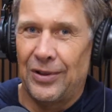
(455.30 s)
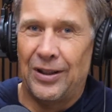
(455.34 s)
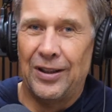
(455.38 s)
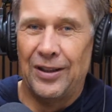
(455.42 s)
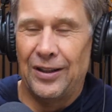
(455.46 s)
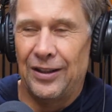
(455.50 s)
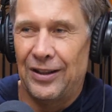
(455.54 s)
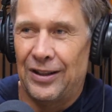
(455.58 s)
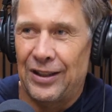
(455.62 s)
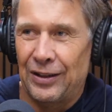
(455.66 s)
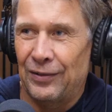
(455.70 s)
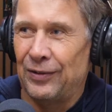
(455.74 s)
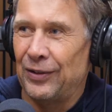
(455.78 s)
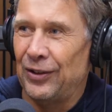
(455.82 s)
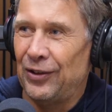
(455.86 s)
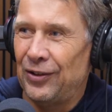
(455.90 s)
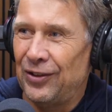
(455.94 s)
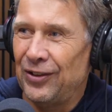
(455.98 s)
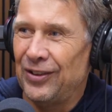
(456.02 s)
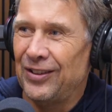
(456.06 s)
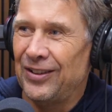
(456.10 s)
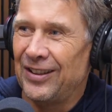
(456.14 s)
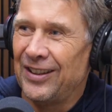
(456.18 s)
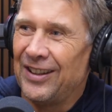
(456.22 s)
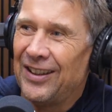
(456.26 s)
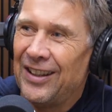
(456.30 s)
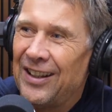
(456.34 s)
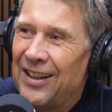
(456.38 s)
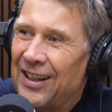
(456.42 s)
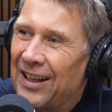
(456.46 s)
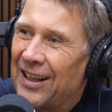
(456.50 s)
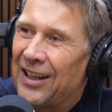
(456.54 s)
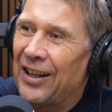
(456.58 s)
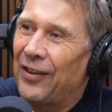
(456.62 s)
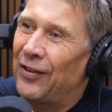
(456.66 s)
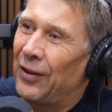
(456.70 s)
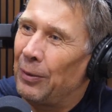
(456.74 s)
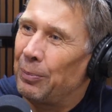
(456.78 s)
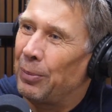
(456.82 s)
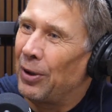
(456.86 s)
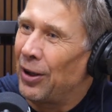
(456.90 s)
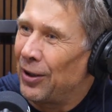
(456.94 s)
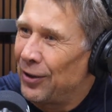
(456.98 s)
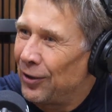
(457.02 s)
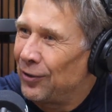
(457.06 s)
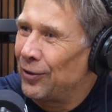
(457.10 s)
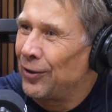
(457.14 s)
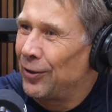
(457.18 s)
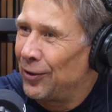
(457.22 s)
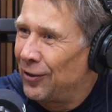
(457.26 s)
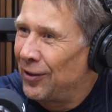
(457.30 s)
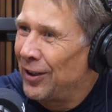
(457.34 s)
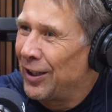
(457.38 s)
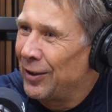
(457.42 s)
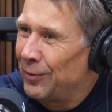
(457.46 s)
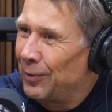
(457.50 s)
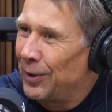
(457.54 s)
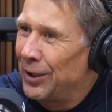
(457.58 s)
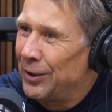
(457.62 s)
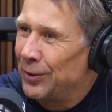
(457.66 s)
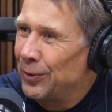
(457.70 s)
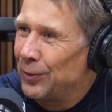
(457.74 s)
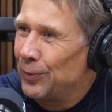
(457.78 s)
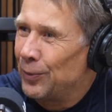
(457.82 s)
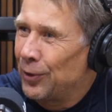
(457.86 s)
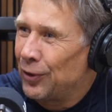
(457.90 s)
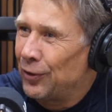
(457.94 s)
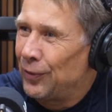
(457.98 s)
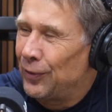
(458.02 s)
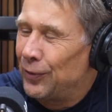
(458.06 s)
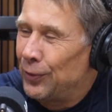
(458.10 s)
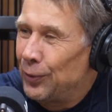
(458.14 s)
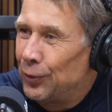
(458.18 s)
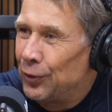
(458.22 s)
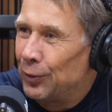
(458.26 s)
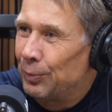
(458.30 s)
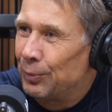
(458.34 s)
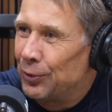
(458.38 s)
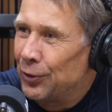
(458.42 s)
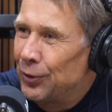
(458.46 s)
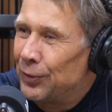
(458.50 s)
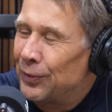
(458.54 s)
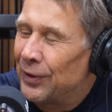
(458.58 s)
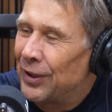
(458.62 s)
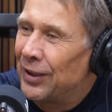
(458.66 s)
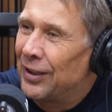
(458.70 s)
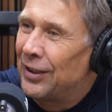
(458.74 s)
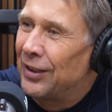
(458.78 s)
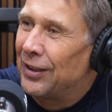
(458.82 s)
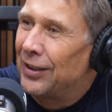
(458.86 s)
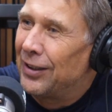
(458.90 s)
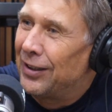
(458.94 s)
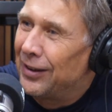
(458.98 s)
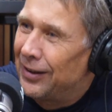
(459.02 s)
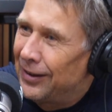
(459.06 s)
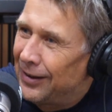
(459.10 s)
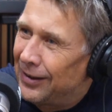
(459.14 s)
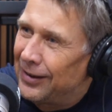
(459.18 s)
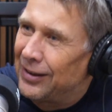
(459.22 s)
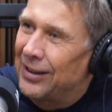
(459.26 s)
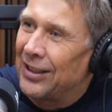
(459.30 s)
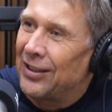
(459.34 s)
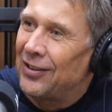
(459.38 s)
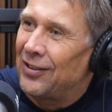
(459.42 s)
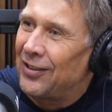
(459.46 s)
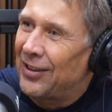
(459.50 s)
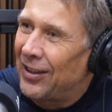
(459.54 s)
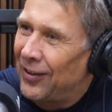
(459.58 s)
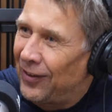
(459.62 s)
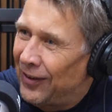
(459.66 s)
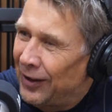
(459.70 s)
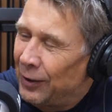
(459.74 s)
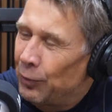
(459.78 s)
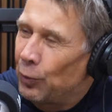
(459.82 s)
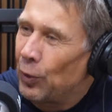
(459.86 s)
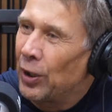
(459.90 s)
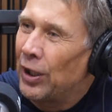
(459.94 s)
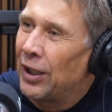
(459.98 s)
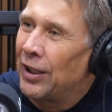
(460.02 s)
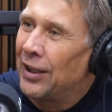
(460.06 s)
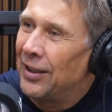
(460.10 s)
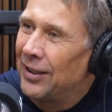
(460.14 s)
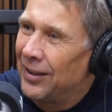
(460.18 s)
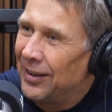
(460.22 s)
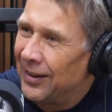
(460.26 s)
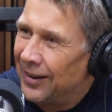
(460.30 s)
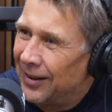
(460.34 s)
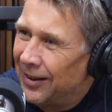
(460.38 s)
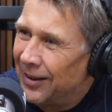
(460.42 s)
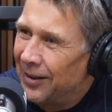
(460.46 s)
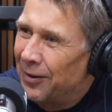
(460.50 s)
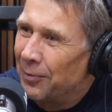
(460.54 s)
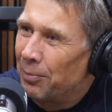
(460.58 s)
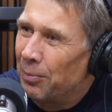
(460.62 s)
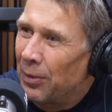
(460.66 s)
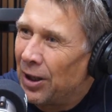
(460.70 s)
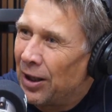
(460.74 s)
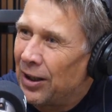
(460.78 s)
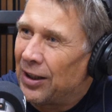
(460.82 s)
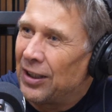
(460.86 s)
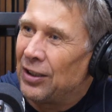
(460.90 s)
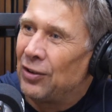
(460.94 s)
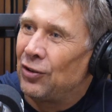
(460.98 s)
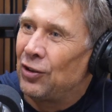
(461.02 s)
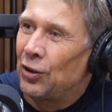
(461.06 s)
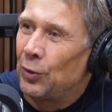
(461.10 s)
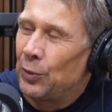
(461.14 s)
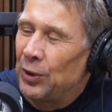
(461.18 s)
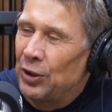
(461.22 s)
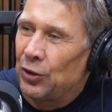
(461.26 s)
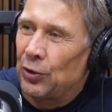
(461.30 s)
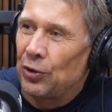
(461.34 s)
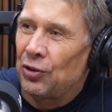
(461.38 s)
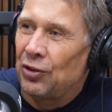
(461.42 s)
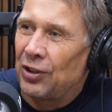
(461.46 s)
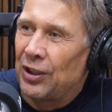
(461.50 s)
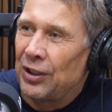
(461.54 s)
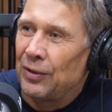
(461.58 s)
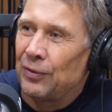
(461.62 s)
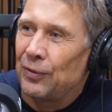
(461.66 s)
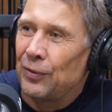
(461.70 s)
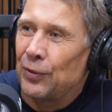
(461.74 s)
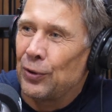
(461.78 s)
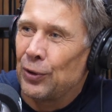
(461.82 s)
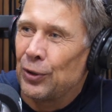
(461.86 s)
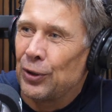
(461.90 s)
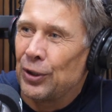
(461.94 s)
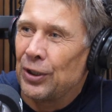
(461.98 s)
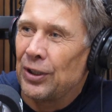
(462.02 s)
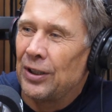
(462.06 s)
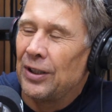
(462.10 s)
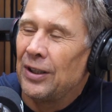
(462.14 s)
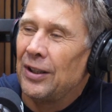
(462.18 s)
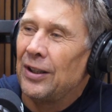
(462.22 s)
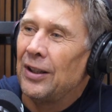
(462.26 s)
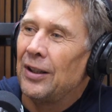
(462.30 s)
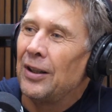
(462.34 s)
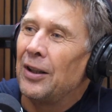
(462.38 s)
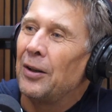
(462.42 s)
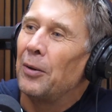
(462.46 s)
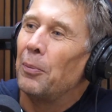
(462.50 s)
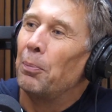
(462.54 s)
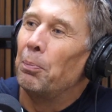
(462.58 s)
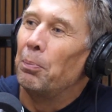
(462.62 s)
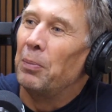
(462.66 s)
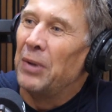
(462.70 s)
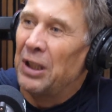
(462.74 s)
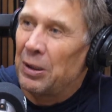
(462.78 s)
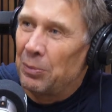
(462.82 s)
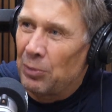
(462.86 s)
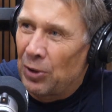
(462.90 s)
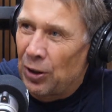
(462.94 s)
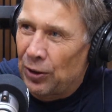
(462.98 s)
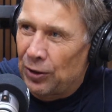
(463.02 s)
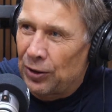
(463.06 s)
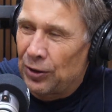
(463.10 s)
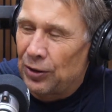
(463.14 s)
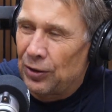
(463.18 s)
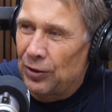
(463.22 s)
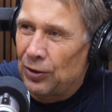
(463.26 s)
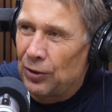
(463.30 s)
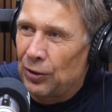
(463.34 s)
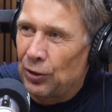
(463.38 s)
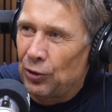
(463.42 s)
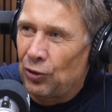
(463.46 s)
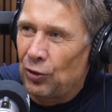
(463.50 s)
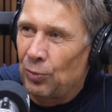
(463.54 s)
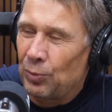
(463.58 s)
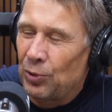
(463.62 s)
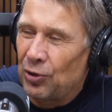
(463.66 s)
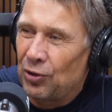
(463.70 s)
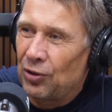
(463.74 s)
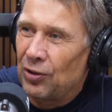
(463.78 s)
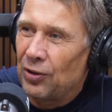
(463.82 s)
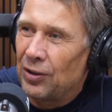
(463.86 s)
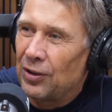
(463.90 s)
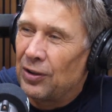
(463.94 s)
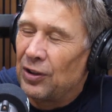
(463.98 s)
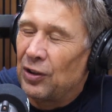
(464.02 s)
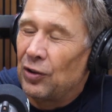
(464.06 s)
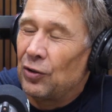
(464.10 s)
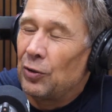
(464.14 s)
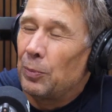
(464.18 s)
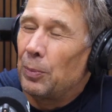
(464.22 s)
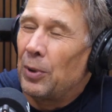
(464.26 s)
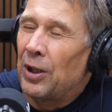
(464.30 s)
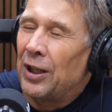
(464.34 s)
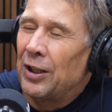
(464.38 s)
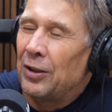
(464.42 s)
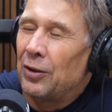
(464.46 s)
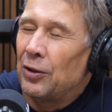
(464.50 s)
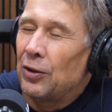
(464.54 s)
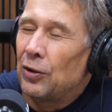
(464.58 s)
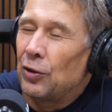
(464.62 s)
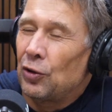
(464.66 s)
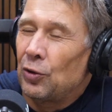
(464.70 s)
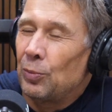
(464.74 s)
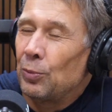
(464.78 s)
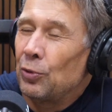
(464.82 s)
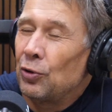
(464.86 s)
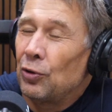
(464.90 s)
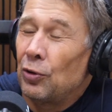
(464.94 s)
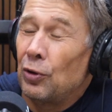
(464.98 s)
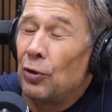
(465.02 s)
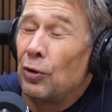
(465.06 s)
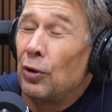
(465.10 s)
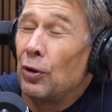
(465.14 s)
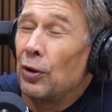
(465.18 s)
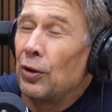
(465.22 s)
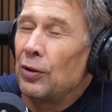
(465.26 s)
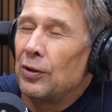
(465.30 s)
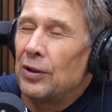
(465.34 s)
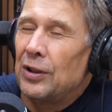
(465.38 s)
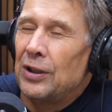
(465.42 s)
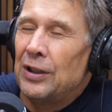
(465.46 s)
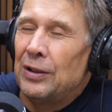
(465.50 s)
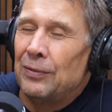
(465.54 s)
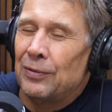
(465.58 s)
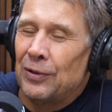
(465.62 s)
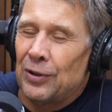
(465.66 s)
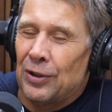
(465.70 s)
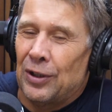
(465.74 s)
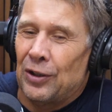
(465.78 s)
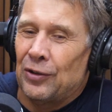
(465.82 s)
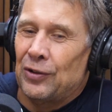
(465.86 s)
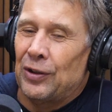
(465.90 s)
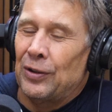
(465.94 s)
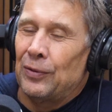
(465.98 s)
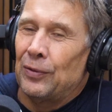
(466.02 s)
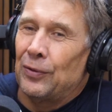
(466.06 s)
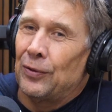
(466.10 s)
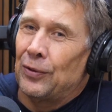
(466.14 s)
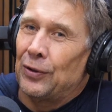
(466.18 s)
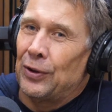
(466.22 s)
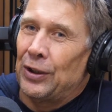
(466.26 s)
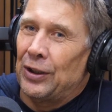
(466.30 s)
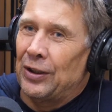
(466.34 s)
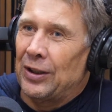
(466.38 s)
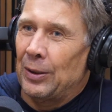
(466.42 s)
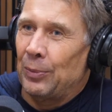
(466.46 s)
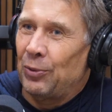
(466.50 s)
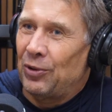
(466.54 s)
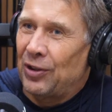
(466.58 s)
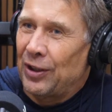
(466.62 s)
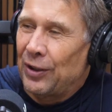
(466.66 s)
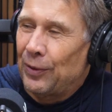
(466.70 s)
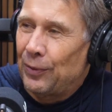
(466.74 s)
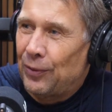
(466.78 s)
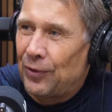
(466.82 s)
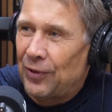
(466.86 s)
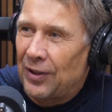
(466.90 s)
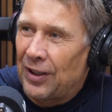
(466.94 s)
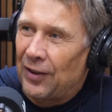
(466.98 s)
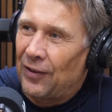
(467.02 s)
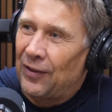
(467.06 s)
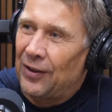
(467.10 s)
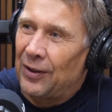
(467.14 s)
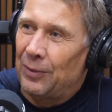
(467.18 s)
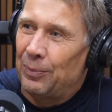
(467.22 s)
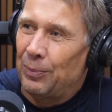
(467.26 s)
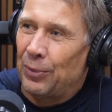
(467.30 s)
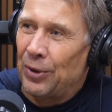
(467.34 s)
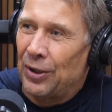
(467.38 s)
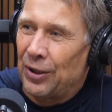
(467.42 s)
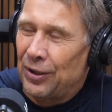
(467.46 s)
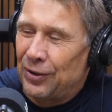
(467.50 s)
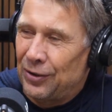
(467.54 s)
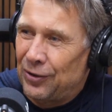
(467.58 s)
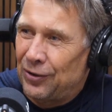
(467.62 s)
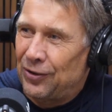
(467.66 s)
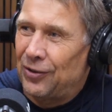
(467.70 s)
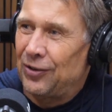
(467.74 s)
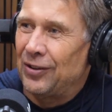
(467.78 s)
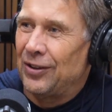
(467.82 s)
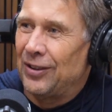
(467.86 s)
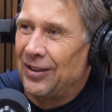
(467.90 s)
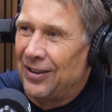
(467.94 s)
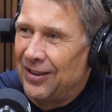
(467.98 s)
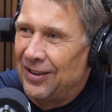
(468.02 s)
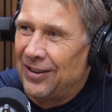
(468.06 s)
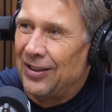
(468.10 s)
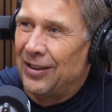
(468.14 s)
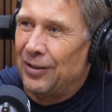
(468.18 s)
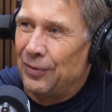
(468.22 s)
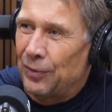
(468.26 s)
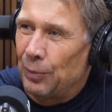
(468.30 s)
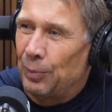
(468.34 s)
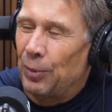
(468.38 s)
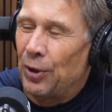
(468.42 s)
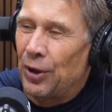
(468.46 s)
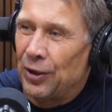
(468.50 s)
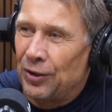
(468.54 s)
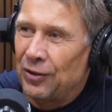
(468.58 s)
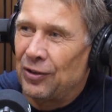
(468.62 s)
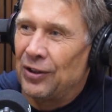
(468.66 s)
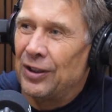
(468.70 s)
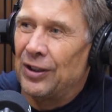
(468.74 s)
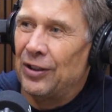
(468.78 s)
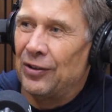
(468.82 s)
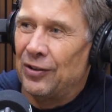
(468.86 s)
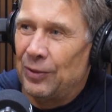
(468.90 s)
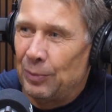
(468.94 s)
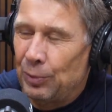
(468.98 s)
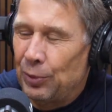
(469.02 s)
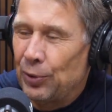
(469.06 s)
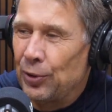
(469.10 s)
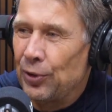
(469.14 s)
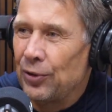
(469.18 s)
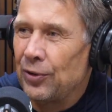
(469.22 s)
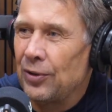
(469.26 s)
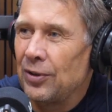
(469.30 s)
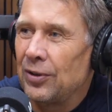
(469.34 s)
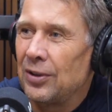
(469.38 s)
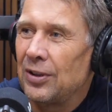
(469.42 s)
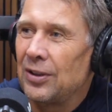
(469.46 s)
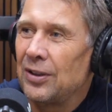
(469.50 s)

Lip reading: definition. And I think partners understand really good what's future-proof. And that's, I think, why MACH is so interesting for mid-market customers, despite customers not even asking for it themselves. I think for partners, it is important.